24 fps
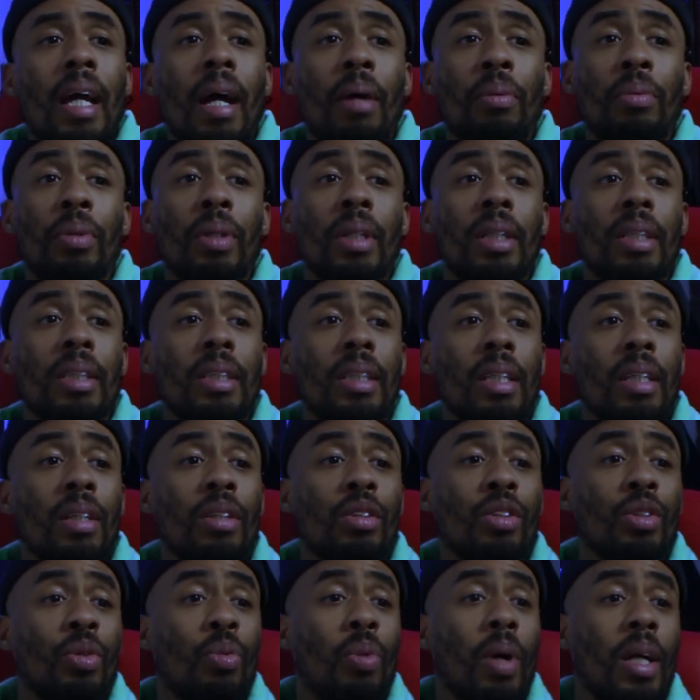I'm gonna
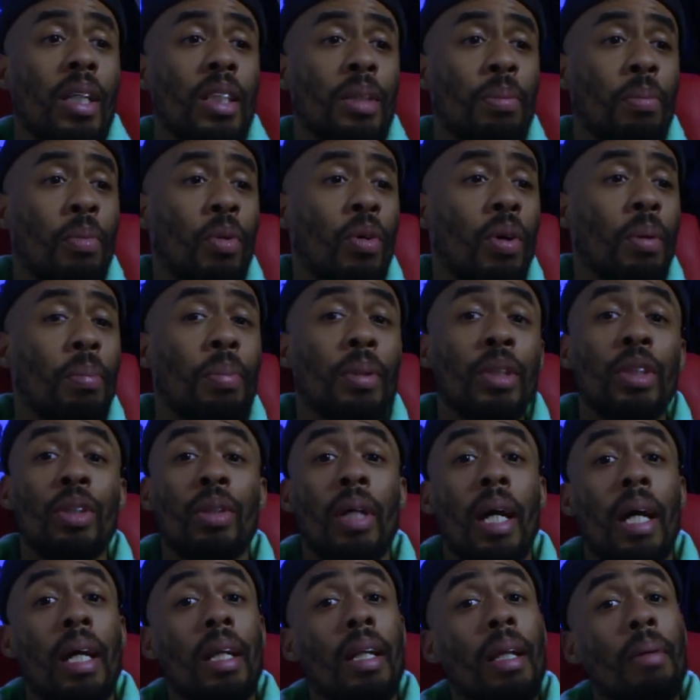continue to watch more, but you
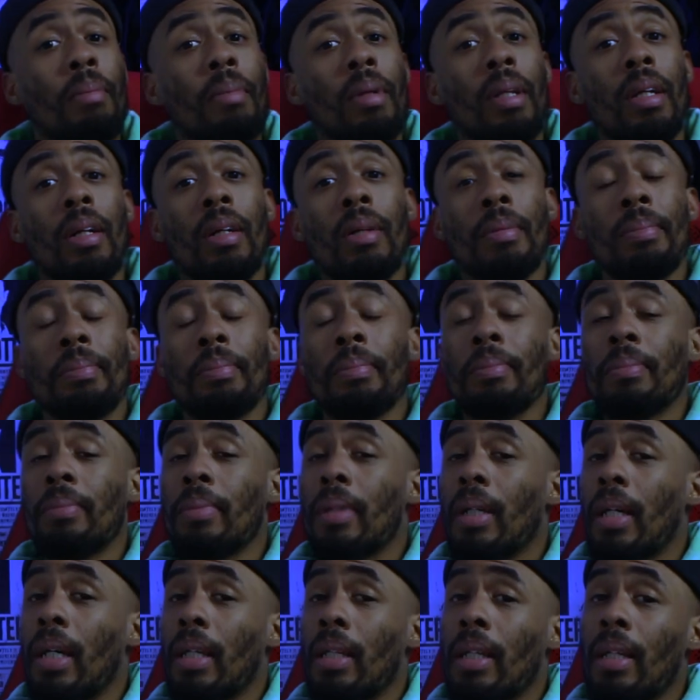gotta let me know.
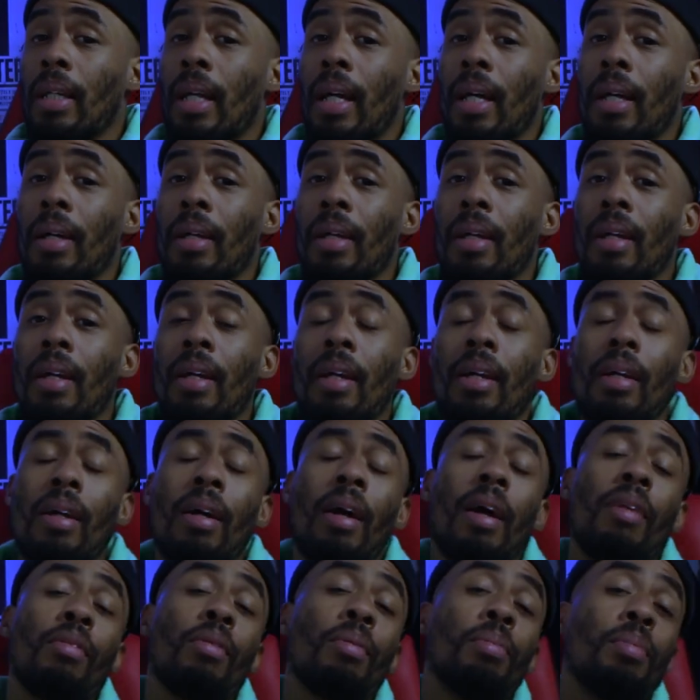Other than that,
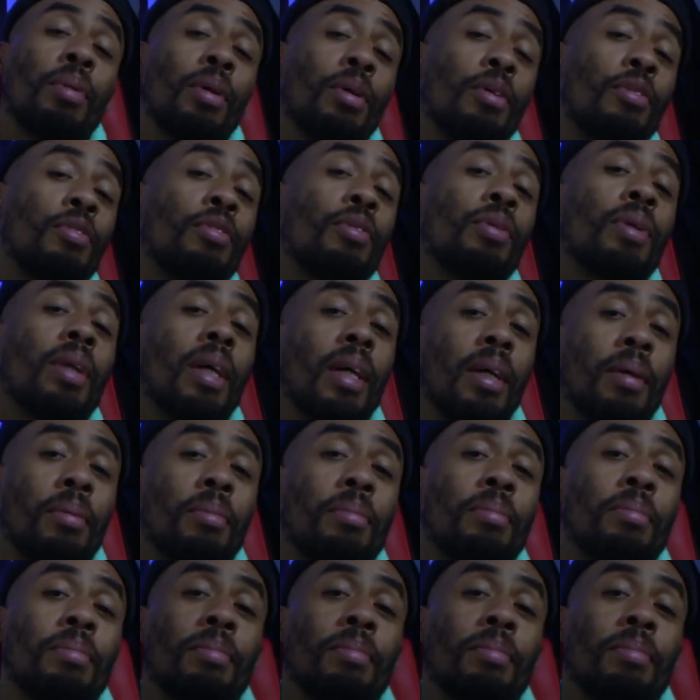y'all have a beautiful night.